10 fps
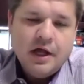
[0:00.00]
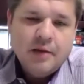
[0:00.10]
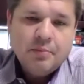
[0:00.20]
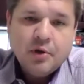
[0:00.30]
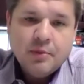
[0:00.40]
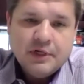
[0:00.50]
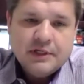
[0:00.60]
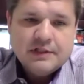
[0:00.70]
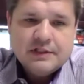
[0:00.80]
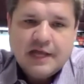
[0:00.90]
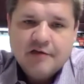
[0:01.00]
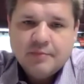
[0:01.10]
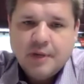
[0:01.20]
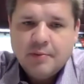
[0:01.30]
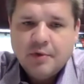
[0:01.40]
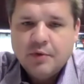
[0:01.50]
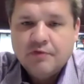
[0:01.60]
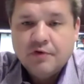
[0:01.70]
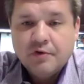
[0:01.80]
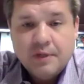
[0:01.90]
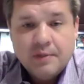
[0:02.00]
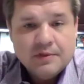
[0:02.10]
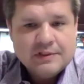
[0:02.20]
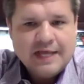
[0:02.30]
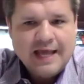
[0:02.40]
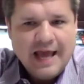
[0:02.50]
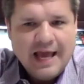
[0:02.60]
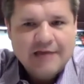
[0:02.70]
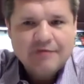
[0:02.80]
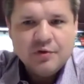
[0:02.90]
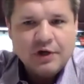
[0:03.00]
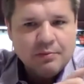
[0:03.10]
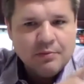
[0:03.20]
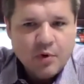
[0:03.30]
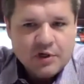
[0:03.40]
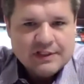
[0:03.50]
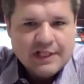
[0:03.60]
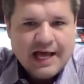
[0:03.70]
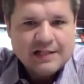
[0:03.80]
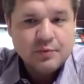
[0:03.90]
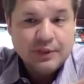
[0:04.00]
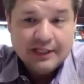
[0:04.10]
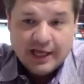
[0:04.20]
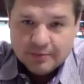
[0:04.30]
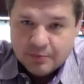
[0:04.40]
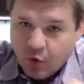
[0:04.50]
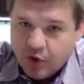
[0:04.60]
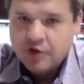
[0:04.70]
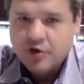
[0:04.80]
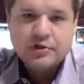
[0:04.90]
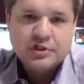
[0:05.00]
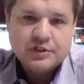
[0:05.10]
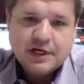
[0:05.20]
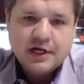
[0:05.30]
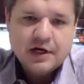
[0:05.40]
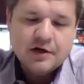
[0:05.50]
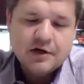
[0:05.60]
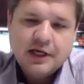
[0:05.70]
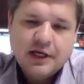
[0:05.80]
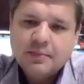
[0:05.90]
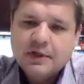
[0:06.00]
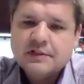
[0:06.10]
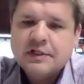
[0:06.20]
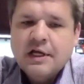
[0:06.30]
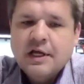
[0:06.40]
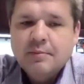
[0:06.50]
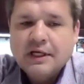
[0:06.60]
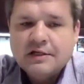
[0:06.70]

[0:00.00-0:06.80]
permanent staff member. We've heard people say, hey, if you get more slots, we'd like more coaches on our campus because